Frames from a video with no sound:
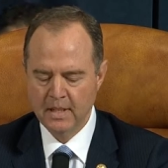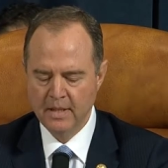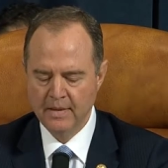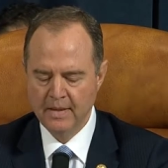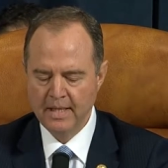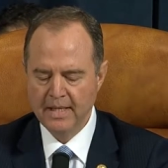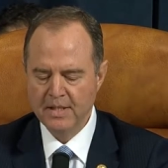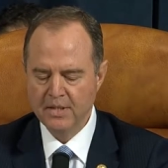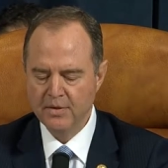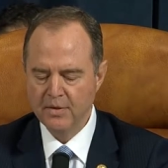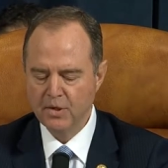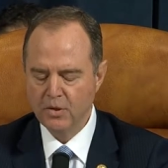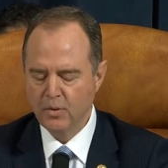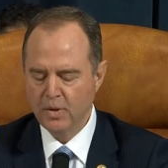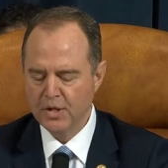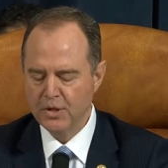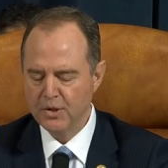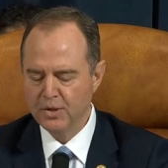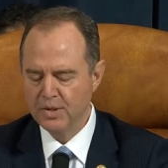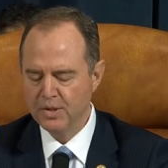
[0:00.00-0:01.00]
These are the
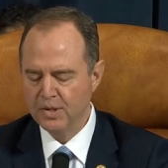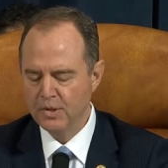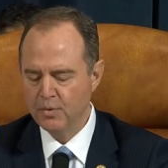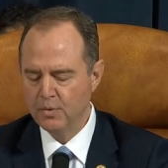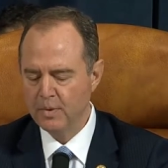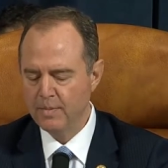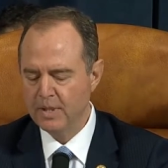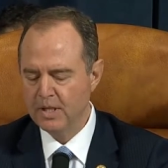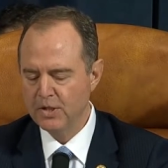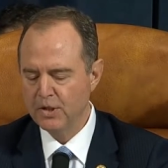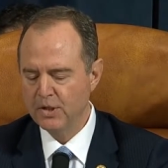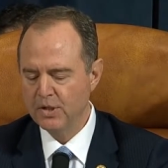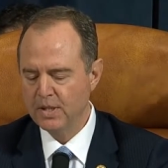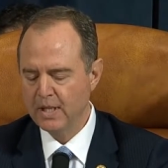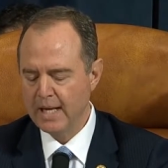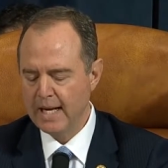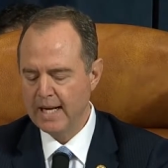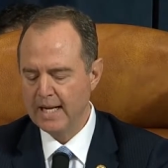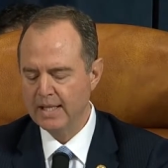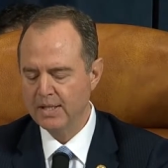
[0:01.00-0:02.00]
questions we must
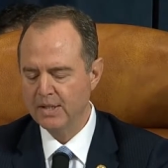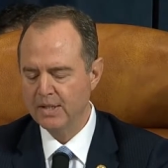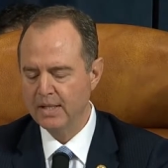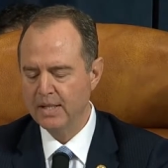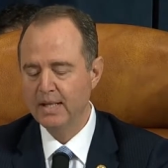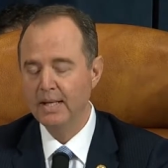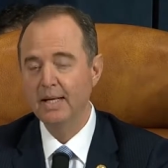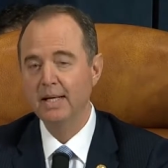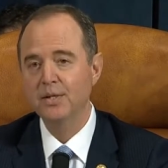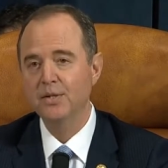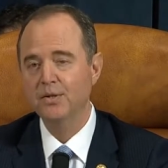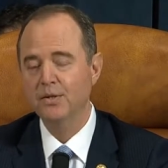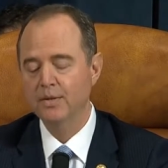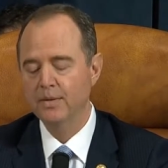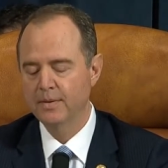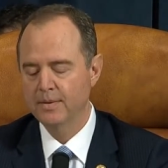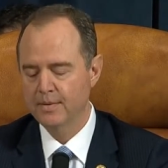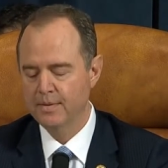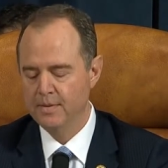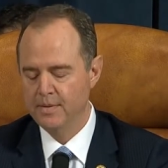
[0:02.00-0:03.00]
ask and answer,
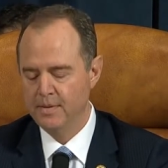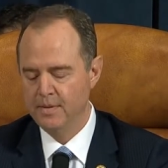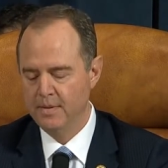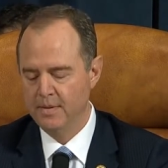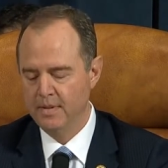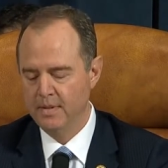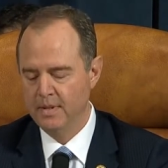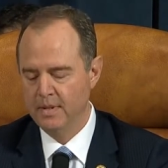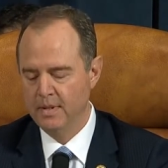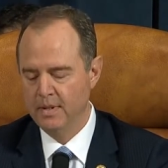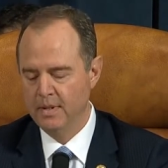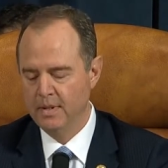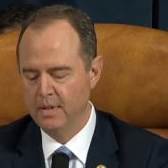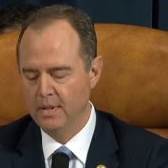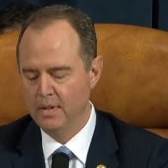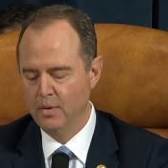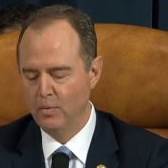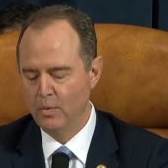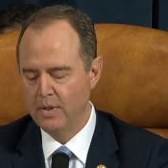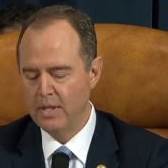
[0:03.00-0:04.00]

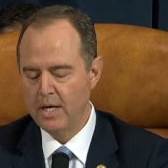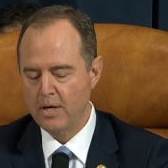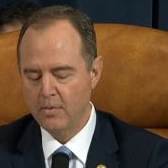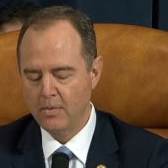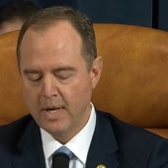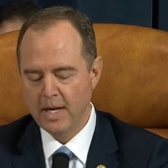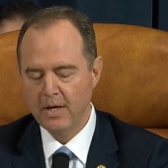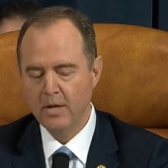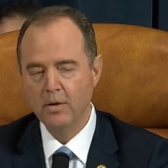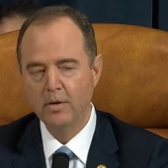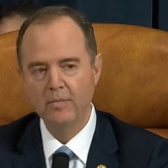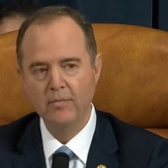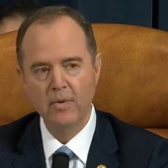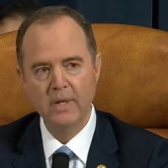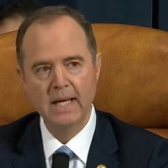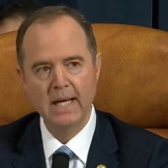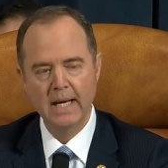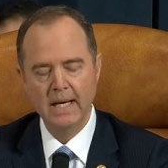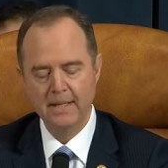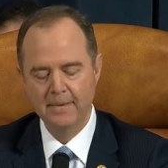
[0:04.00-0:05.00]
without rancor if we
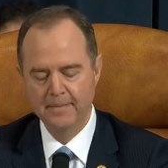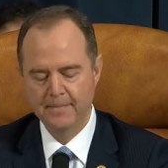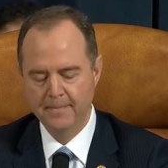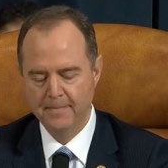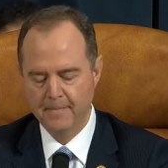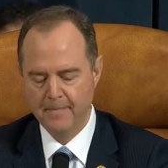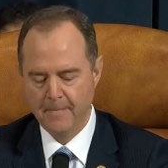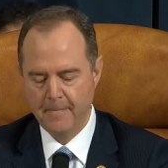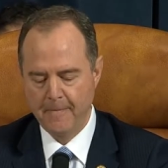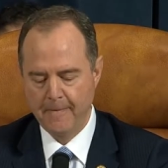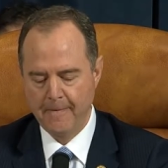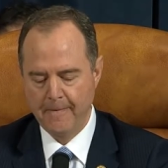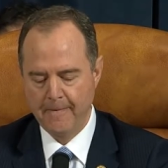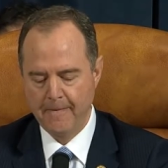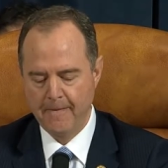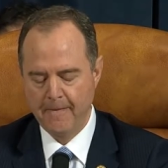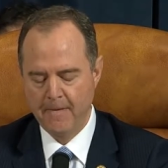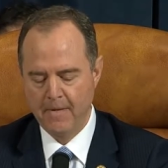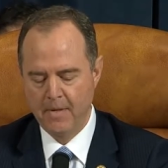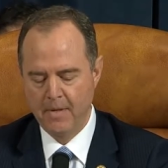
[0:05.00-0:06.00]
can,
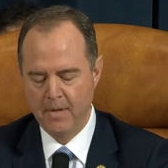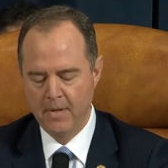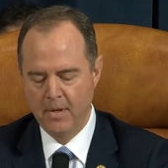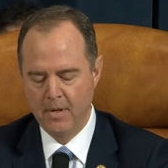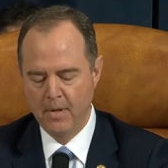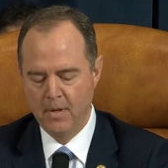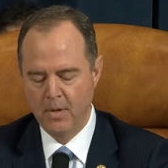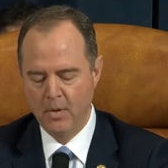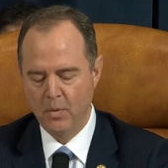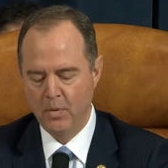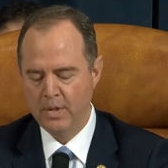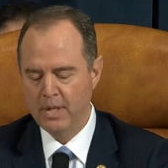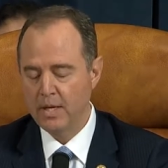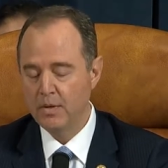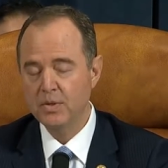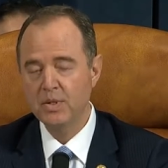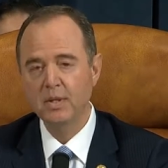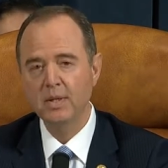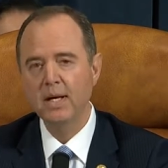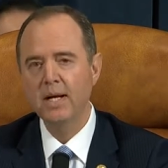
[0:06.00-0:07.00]

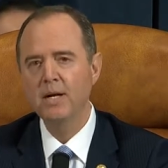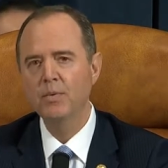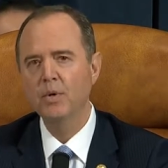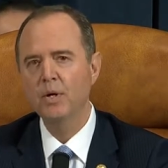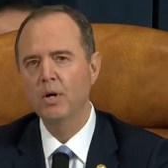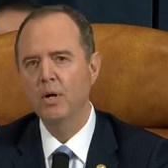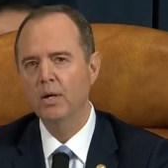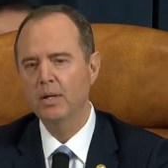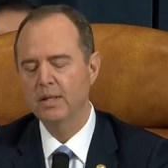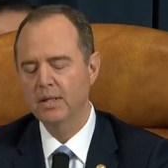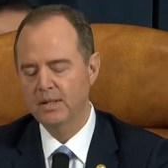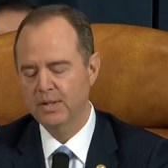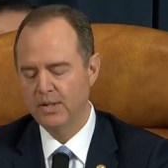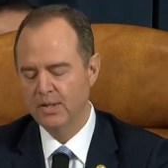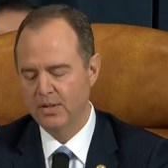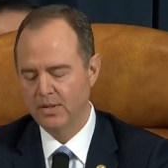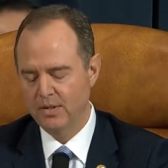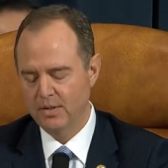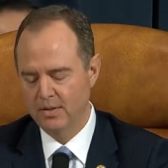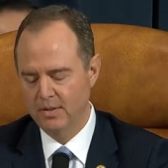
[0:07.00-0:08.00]
without delay
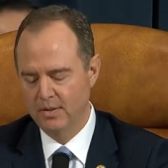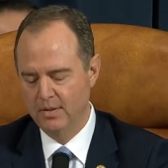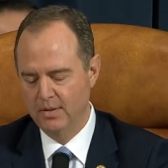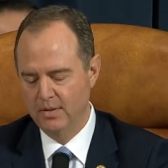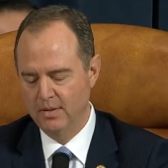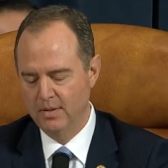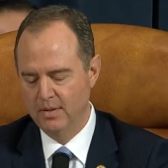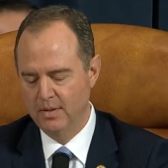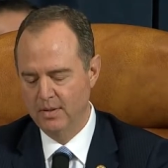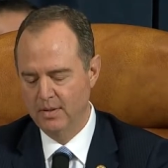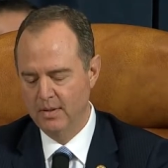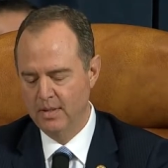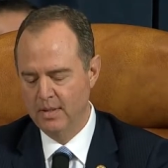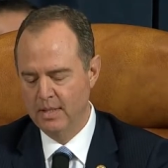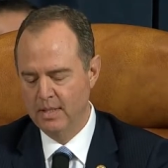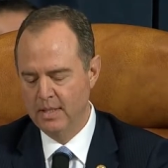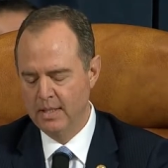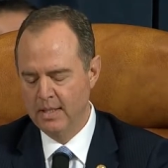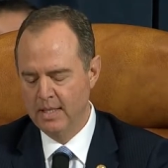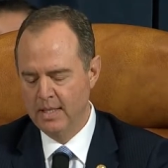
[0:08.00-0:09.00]
regardless,
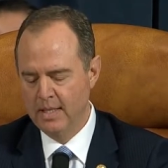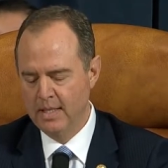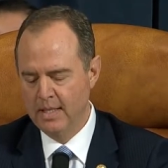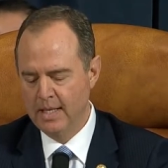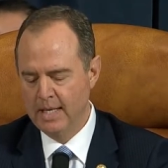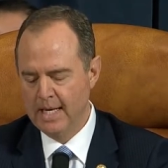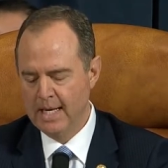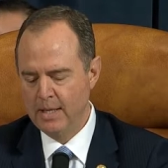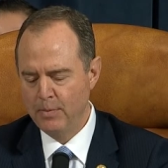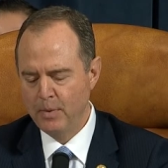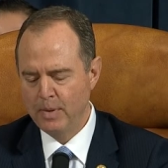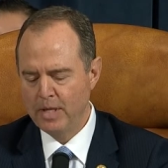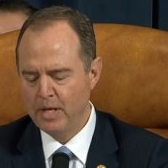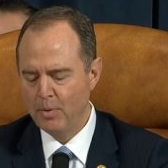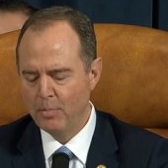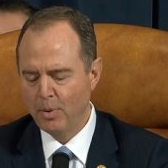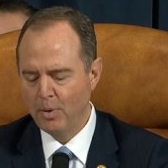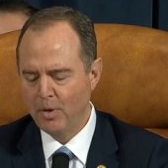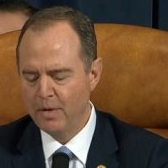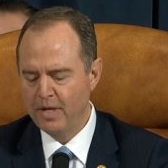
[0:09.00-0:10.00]
and
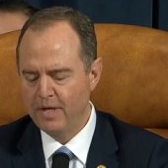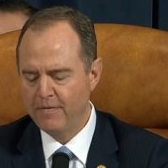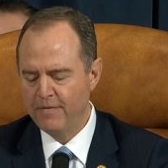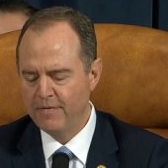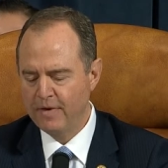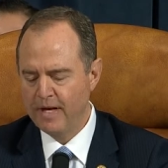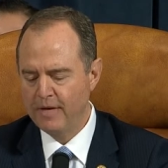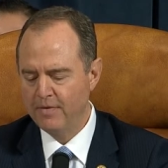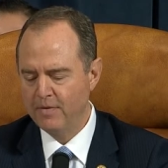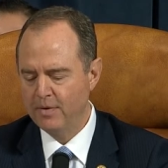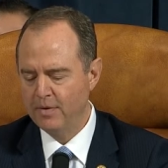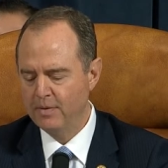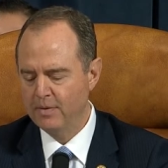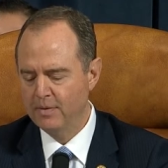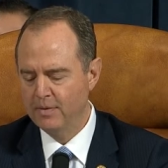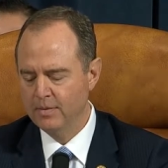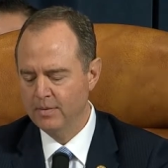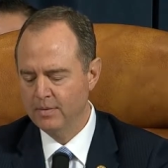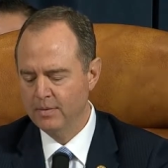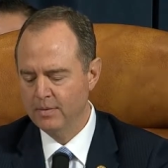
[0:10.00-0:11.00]
without party favor
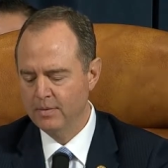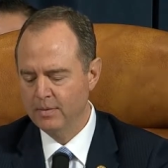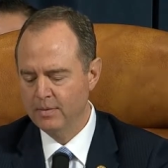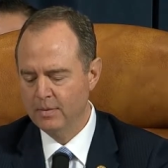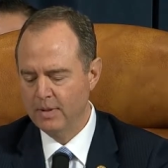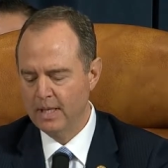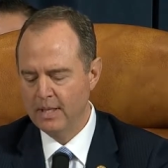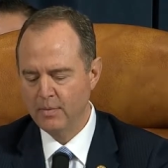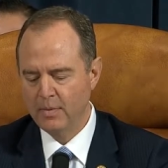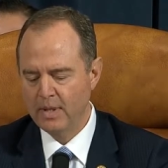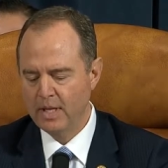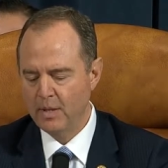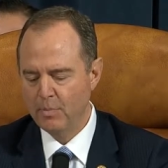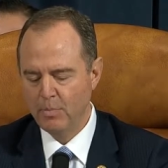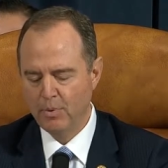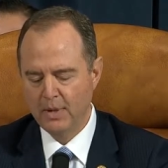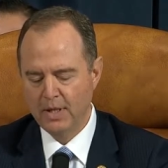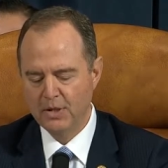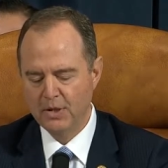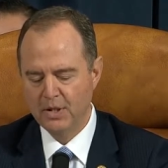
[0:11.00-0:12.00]
and without
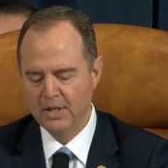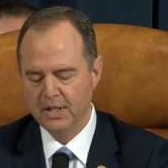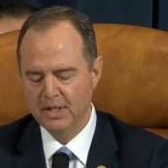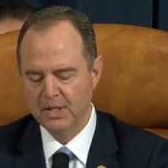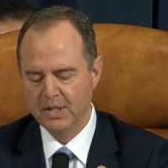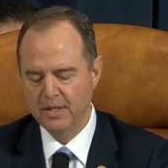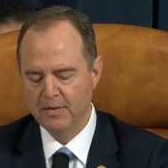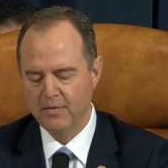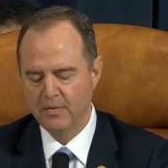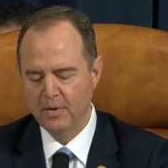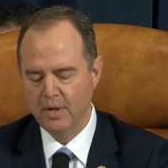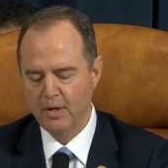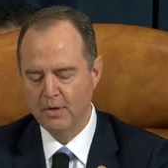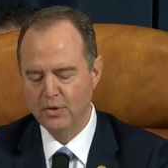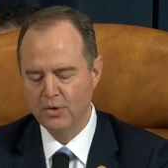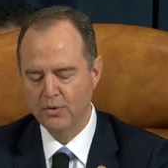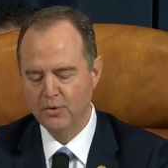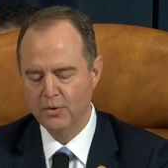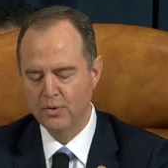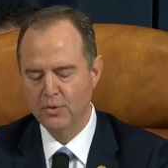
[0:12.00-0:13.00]
prejudice if we are
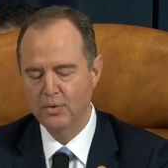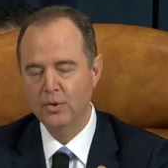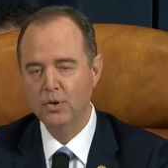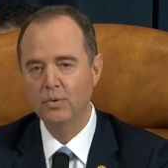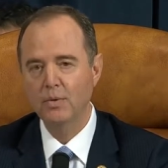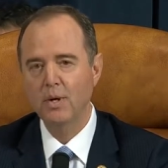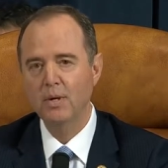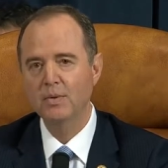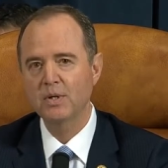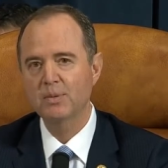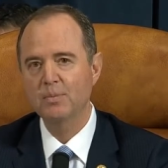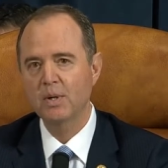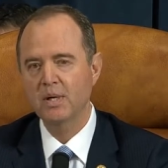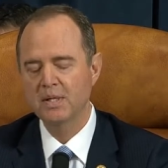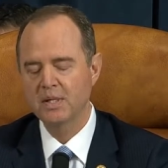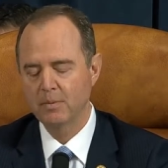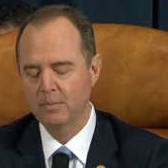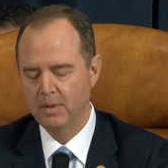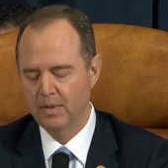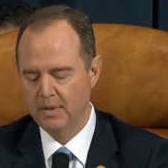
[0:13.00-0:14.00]
true to our
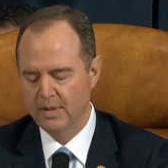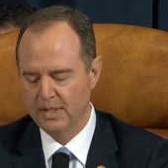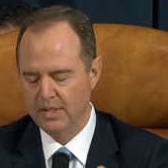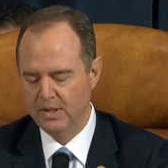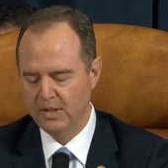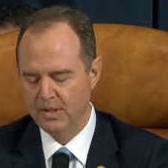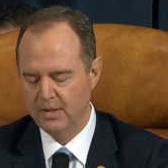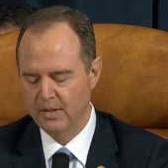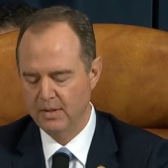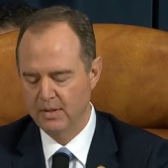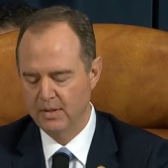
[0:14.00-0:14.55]
responsibilities.